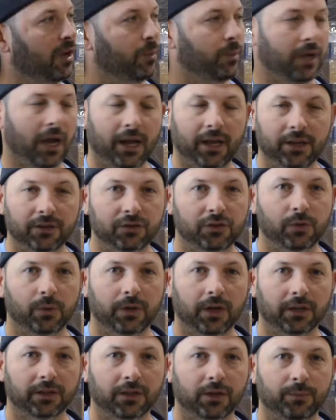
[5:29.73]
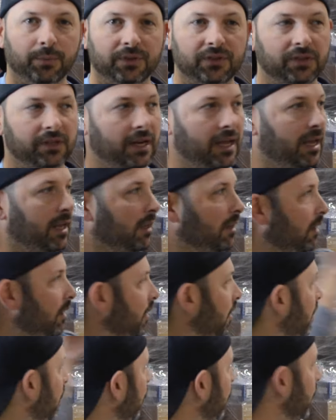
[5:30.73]
We got into it a little bit today.
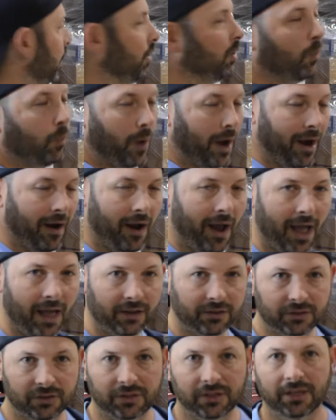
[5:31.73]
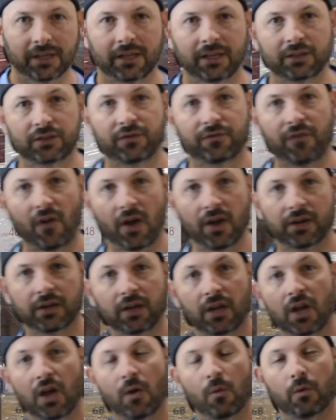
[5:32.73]
We're in the warehouse. It's
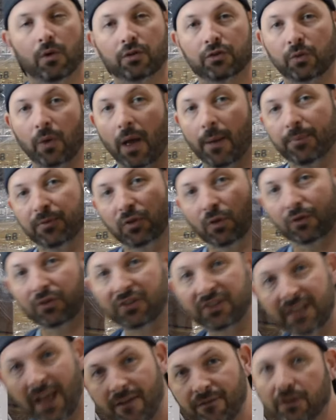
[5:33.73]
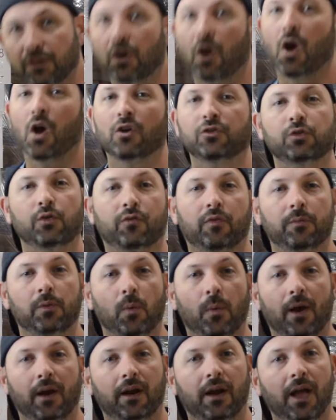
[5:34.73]
fun. We're gonna do episode 7 also from
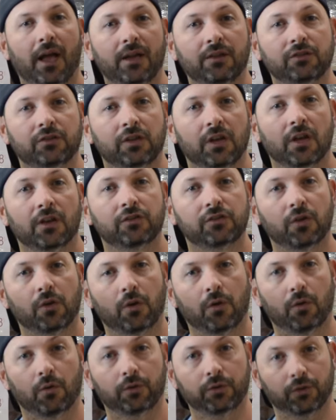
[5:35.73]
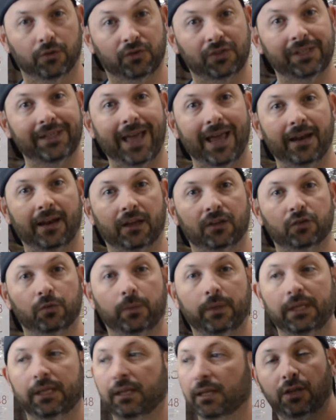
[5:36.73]
the warehouse. So you'll see that next
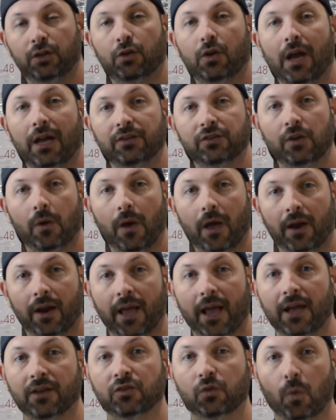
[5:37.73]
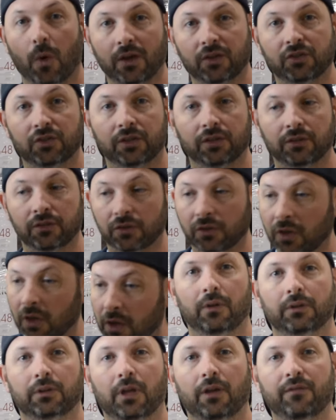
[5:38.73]
week. You guys know how to ask questions.
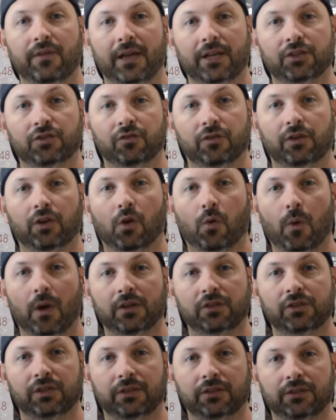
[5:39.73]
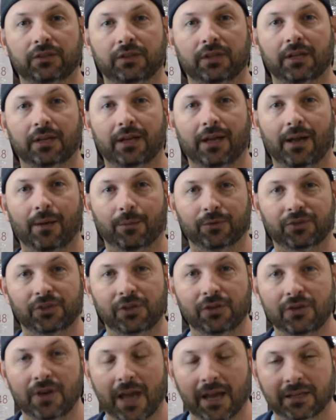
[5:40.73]
Love answering your questions. We'll
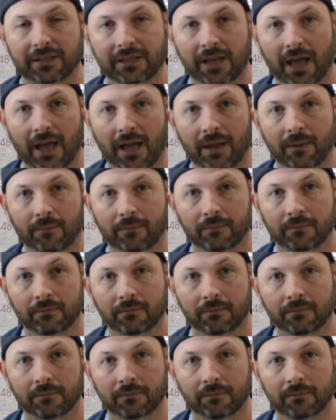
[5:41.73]
see you next time.